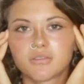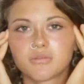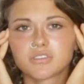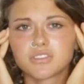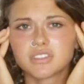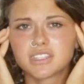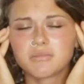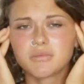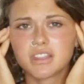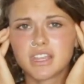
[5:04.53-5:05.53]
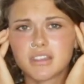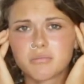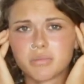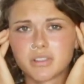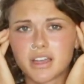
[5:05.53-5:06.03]
We're also
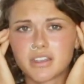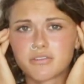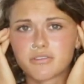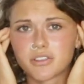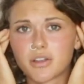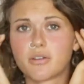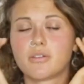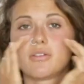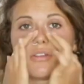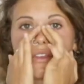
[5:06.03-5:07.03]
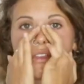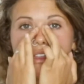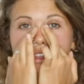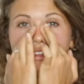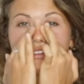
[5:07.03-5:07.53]
stimulating blood flow
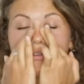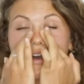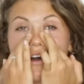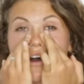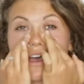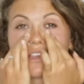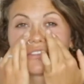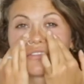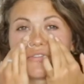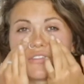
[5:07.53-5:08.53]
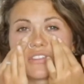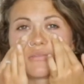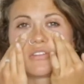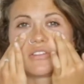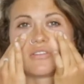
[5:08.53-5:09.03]
to our eyes. So if you're
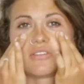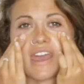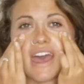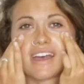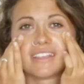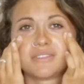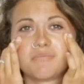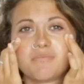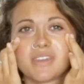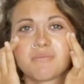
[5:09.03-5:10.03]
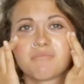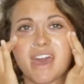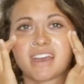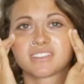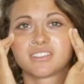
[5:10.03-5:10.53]
someone who has big
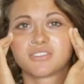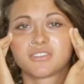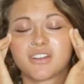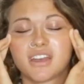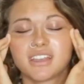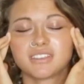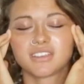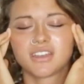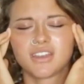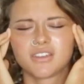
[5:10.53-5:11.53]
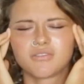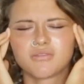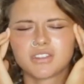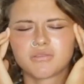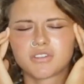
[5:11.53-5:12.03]
bags under your eyes, you
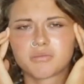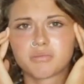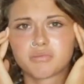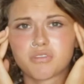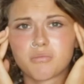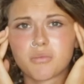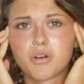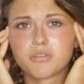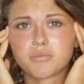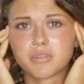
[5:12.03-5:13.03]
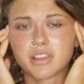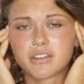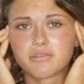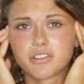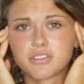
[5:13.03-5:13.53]
really want to promote
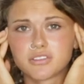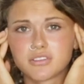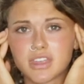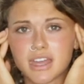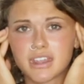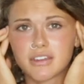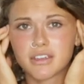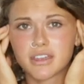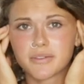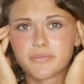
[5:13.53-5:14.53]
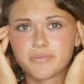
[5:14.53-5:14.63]
blood flow to that area.